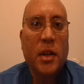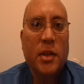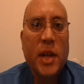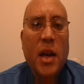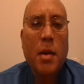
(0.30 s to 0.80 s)

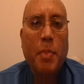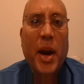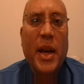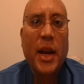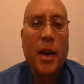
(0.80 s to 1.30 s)

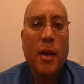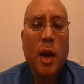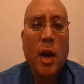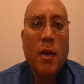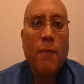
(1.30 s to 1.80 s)
celebrating
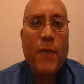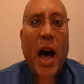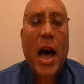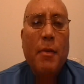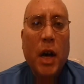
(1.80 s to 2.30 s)

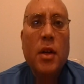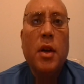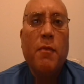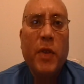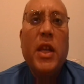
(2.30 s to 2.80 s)

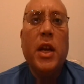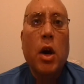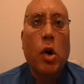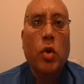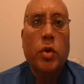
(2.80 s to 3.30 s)
500
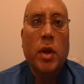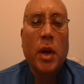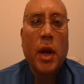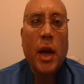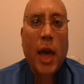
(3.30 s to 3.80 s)
videos
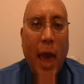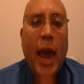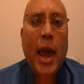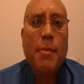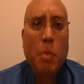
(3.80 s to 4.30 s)

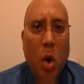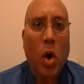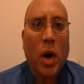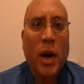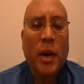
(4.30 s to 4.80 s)
and
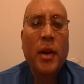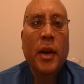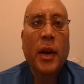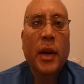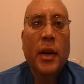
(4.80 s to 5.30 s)
more.
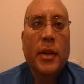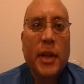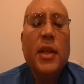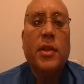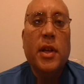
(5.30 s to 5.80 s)

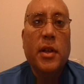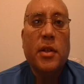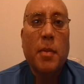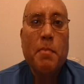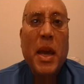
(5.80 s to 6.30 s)
This
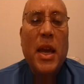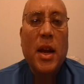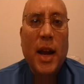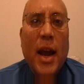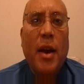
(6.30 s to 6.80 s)
is the Me
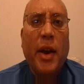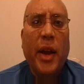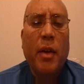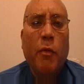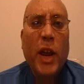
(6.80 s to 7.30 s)
and
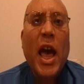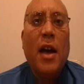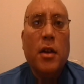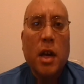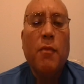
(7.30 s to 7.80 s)
Larry
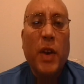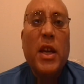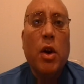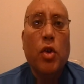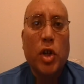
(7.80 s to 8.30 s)
reality
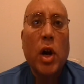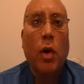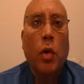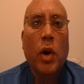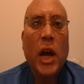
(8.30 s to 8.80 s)
video
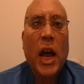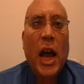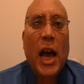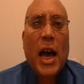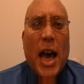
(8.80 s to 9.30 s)
show.
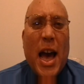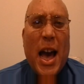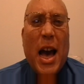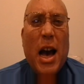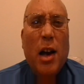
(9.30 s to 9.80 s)

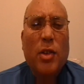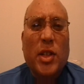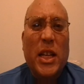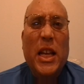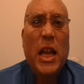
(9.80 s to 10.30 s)

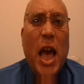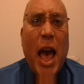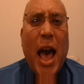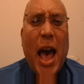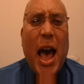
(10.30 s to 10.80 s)

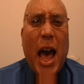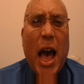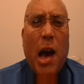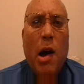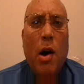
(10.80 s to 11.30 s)

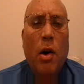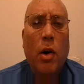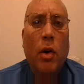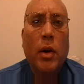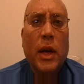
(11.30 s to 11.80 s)

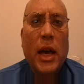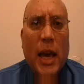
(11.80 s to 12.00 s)
LTL